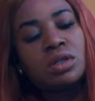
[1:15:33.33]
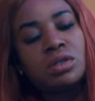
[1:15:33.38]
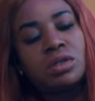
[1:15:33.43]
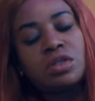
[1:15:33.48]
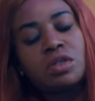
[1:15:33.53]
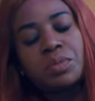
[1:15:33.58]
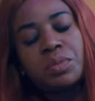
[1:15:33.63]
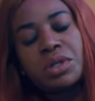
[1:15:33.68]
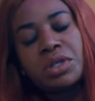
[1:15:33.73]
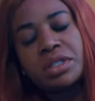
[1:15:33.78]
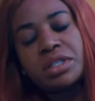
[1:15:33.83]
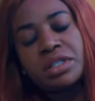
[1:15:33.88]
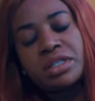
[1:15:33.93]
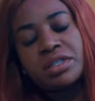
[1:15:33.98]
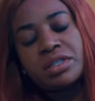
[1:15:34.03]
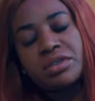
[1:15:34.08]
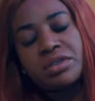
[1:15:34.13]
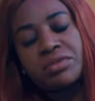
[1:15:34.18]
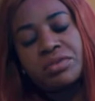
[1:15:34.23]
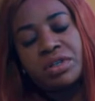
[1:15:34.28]
You spend
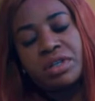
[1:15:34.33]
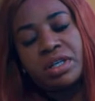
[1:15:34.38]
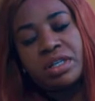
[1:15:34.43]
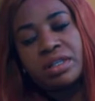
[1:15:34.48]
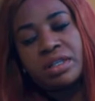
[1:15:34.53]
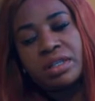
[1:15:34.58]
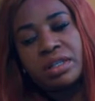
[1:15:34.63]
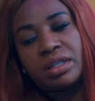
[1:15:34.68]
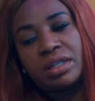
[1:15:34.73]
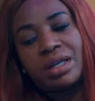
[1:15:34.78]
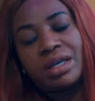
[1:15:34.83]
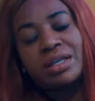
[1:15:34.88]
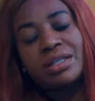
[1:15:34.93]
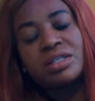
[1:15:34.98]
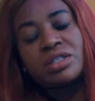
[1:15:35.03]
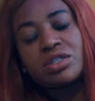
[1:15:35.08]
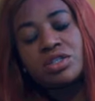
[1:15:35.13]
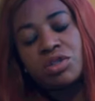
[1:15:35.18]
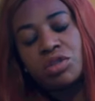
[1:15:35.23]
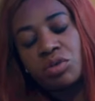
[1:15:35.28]
extravagantly and
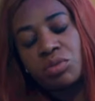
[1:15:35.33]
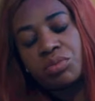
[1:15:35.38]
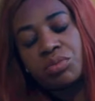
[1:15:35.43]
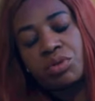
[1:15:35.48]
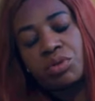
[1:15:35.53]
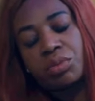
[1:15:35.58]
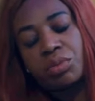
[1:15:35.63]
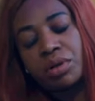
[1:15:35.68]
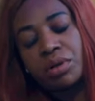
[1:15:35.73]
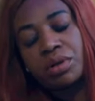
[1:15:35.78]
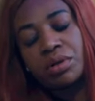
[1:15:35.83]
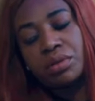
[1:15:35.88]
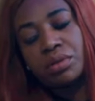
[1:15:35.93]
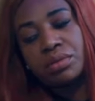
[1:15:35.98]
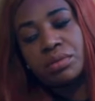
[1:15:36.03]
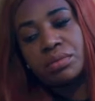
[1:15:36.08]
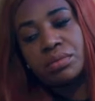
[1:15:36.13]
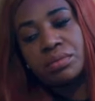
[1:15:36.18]
it's not proper.